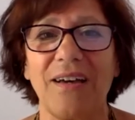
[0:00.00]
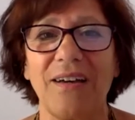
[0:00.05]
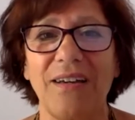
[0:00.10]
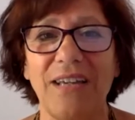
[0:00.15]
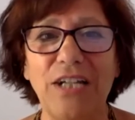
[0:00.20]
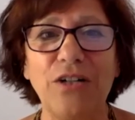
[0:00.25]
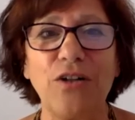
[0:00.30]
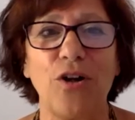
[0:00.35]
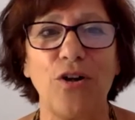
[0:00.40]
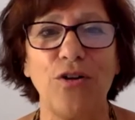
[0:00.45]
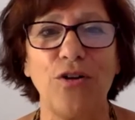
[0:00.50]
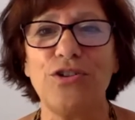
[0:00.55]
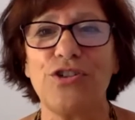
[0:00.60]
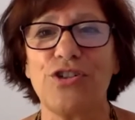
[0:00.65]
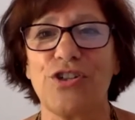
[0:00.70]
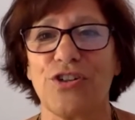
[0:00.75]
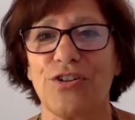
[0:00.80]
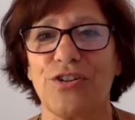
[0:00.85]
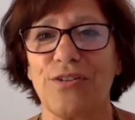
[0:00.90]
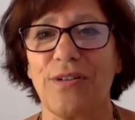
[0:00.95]

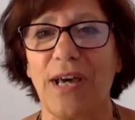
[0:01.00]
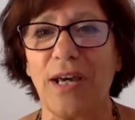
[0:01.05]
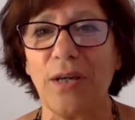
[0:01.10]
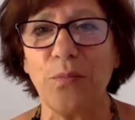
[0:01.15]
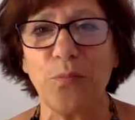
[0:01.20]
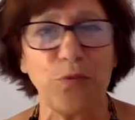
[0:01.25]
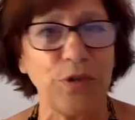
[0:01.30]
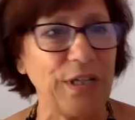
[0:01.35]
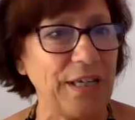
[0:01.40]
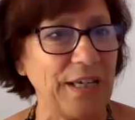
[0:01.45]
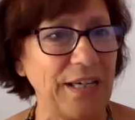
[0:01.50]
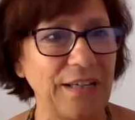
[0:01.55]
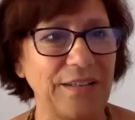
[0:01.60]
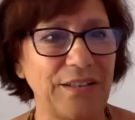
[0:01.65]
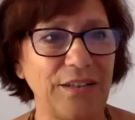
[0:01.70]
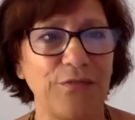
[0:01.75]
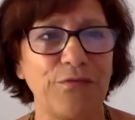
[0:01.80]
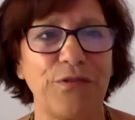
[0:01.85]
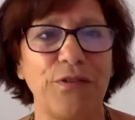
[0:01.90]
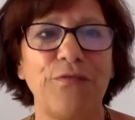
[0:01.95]
inclusion and bringing
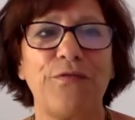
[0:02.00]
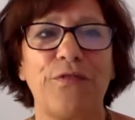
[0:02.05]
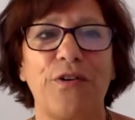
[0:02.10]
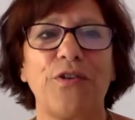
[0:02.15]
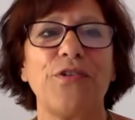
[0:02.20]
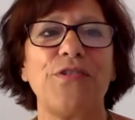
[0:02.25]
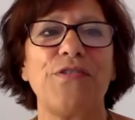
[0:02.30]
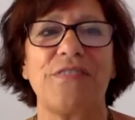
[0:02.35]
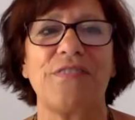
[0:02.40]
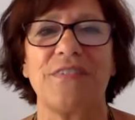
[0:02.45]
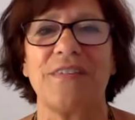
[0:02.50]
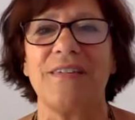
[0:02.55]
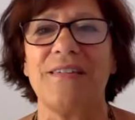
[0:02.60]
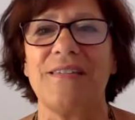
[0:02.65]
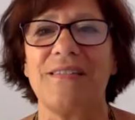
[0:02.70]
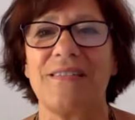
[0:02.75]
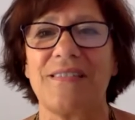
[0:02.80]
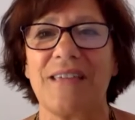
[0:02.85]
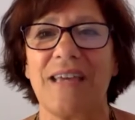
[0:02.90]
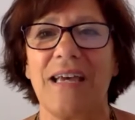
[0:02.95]
different
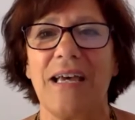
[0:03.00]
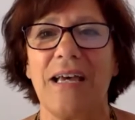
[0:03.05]
voices